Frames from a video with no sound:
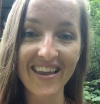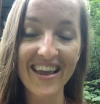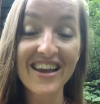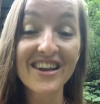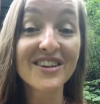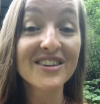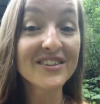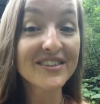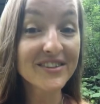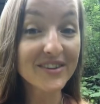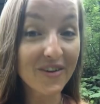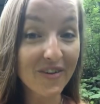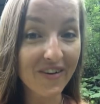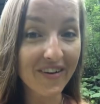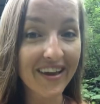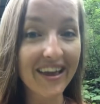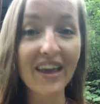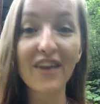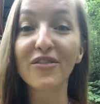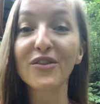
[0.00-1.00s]
So
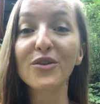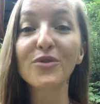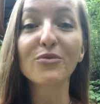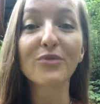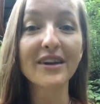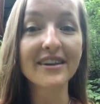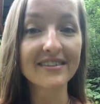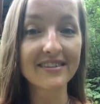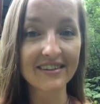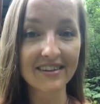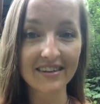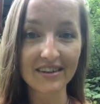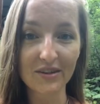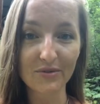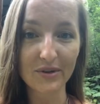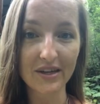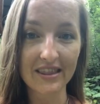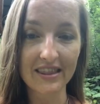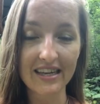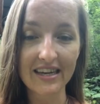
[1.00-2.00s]
if you resonated
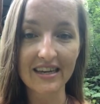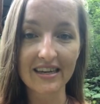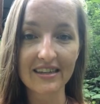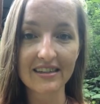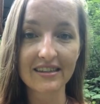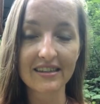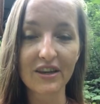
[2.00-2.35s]
with this,